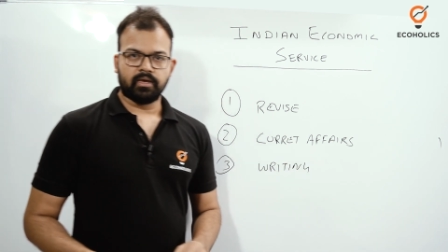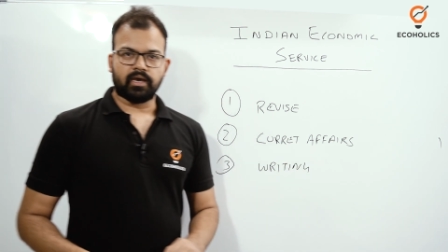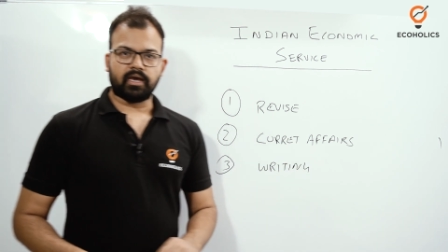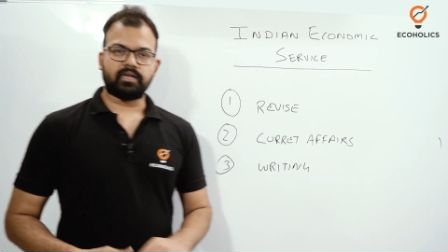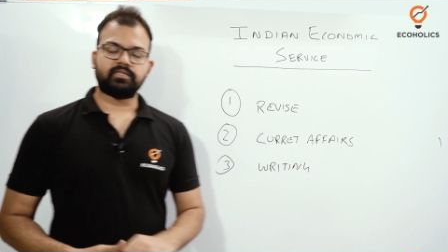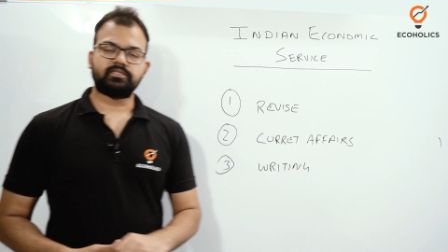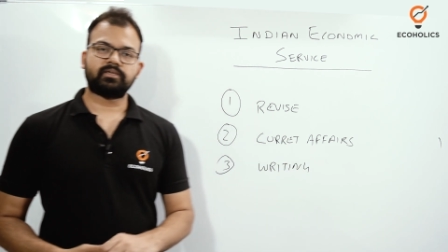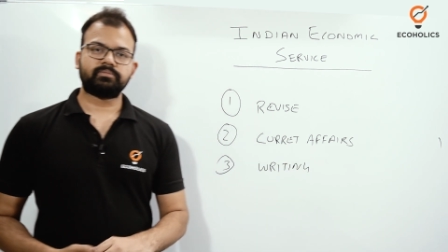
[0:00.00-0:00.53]

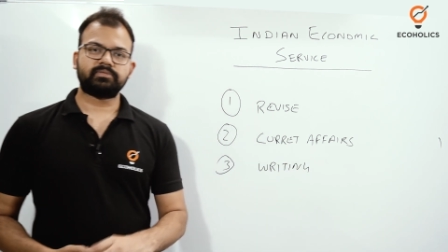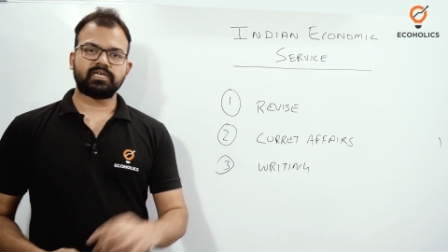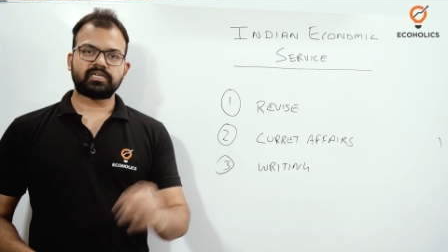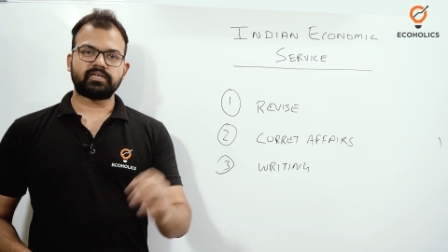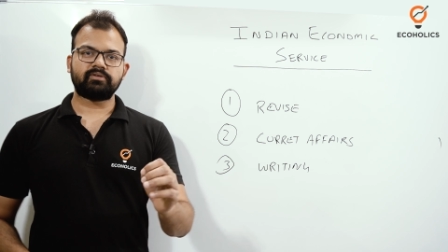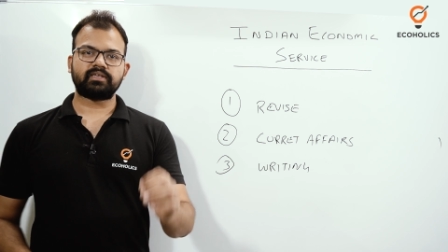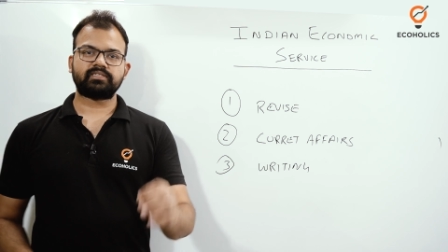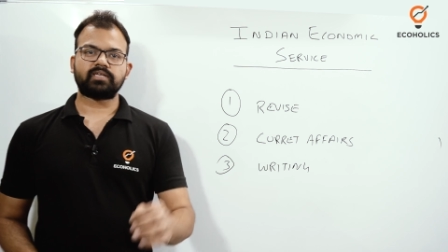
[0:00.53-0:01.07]
and in
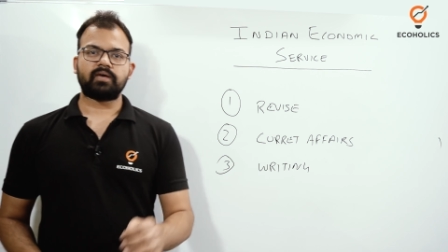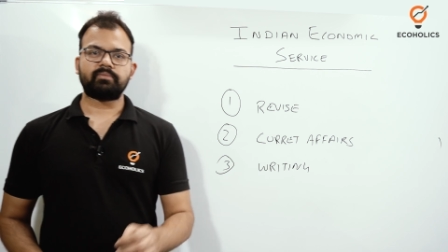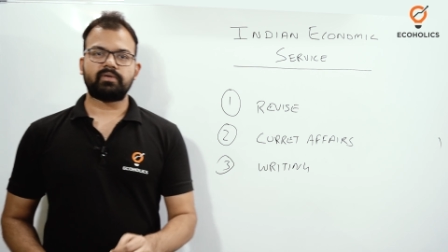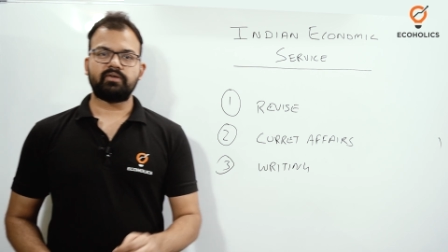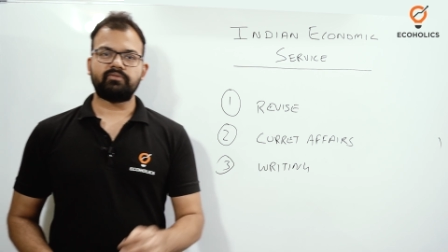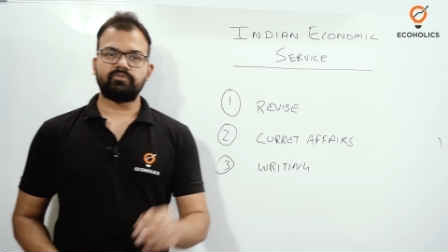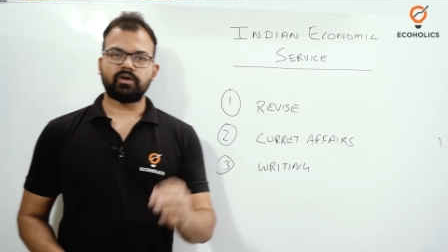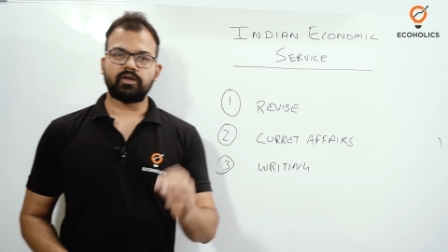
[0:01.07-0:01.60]
subjective exam
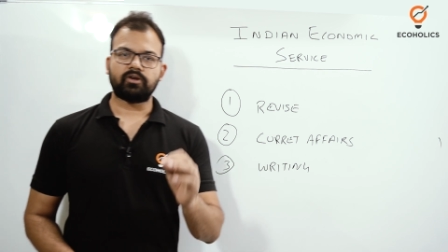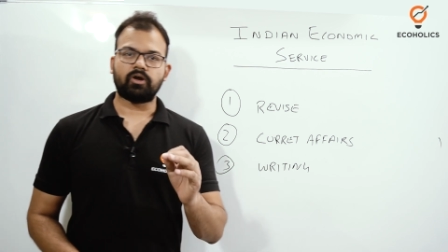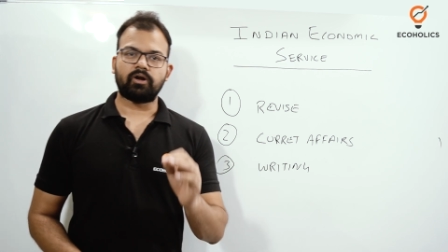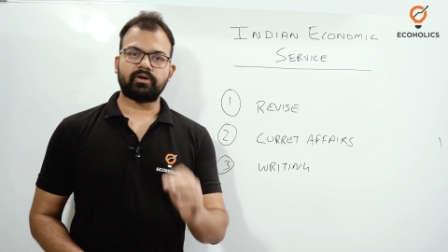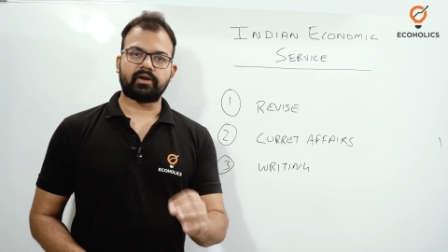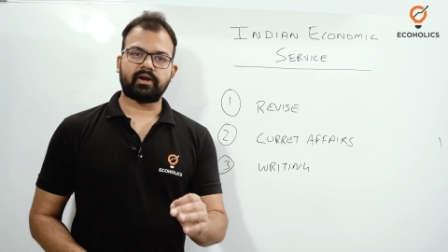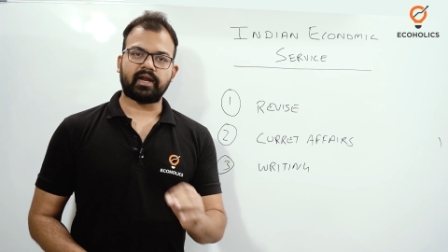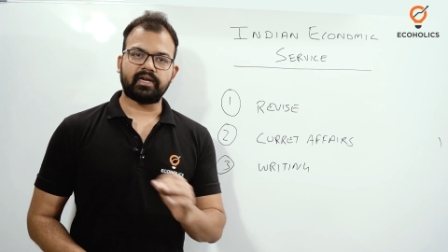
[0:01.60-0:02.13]
if you are
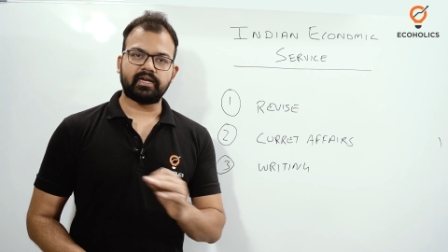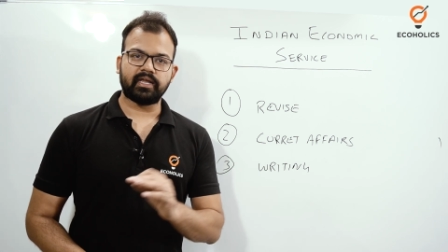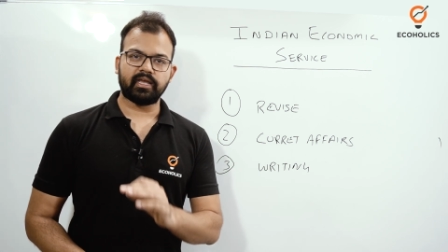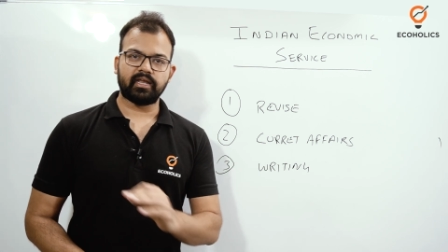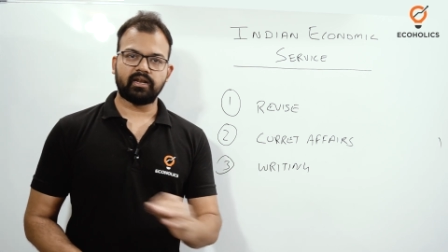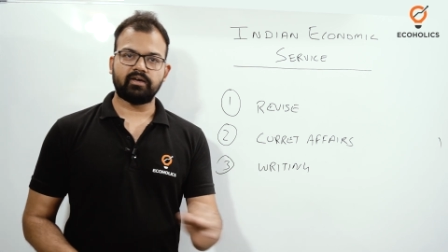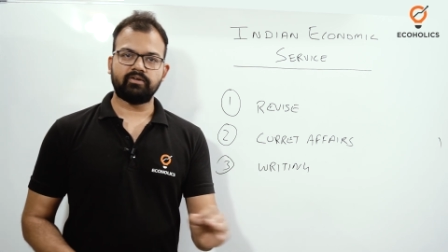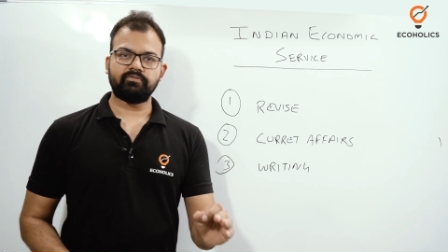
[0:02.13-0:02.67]
not writing
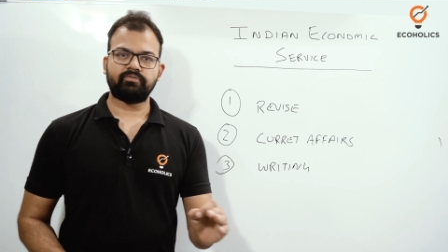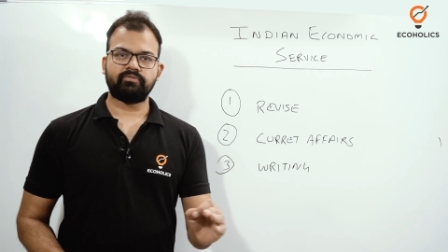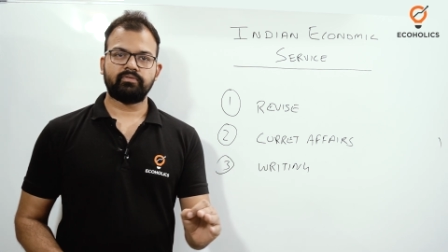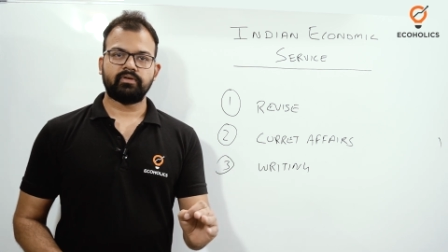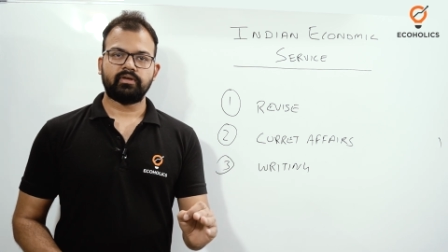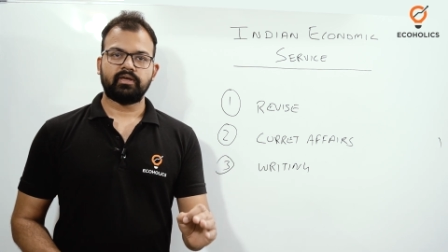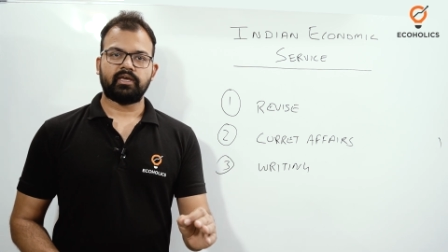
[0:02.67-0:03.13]
enough,